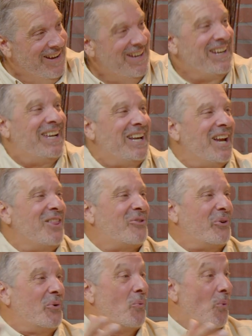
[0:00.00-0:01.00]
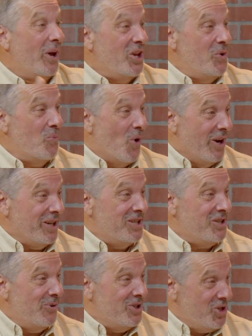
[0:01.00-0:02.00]
getting through what you want it
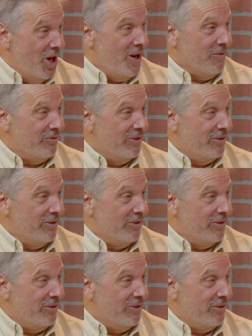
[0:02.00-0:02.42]
to achieve?